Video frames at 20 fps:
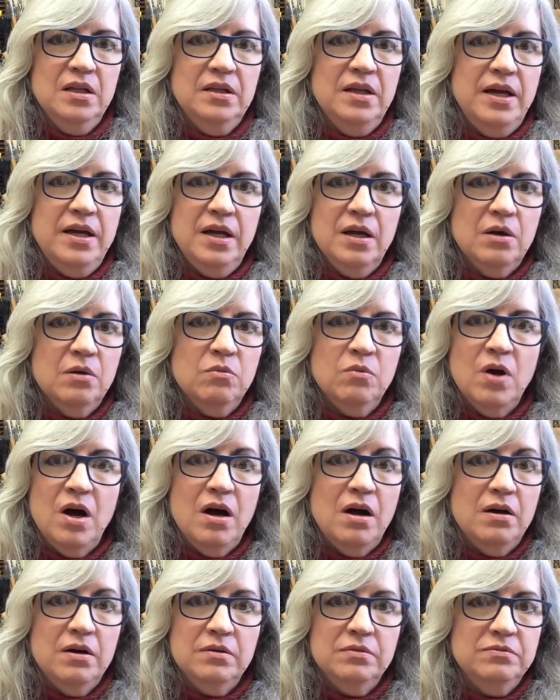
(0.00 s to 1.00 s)
like a
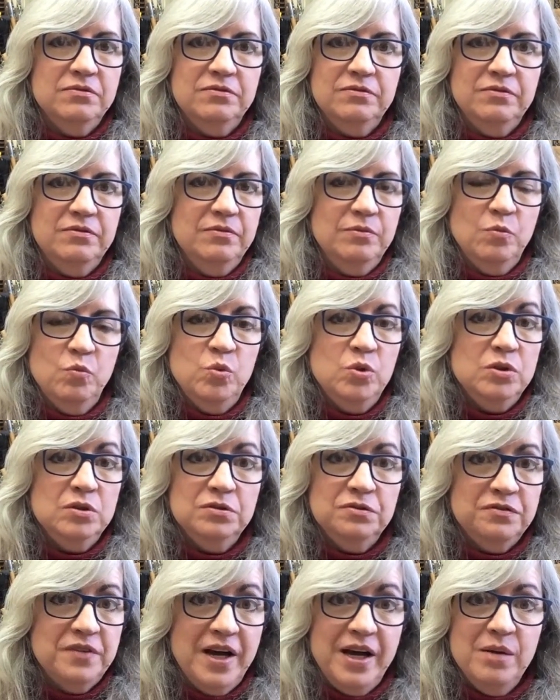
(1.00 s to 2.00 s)
raw
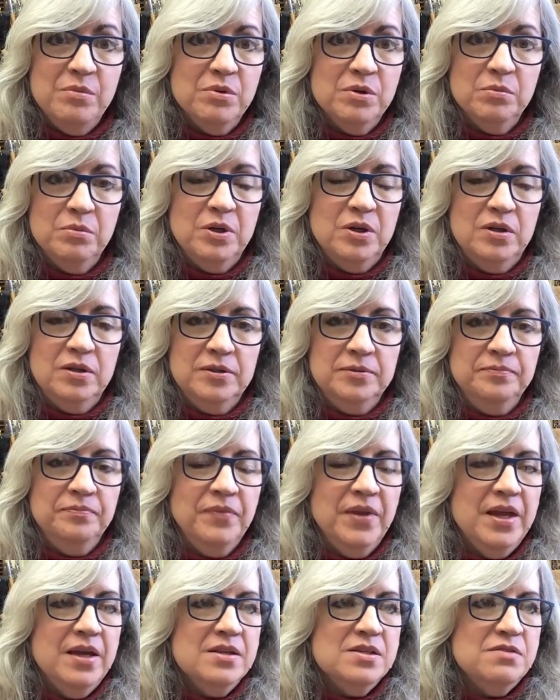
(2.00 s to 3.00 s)
wool fiber ball.
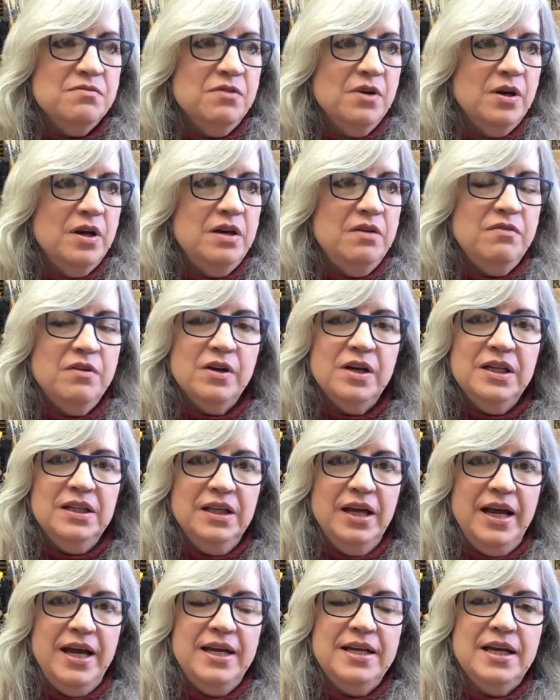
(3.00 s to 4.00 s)
It's very, very
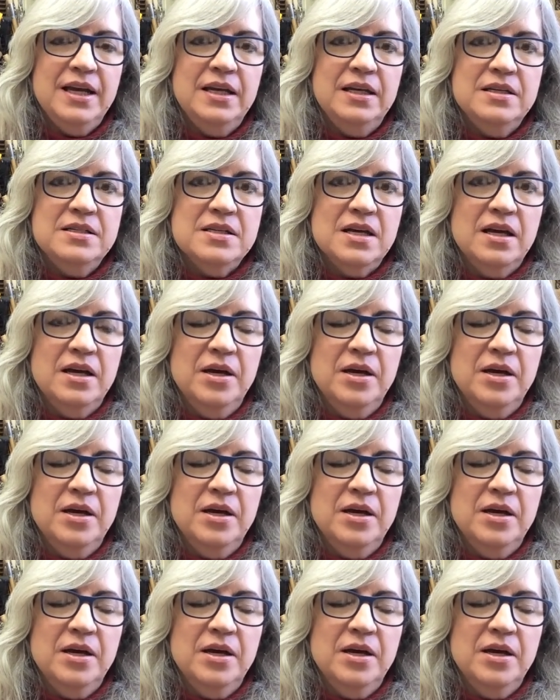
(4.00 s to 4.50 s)
light, and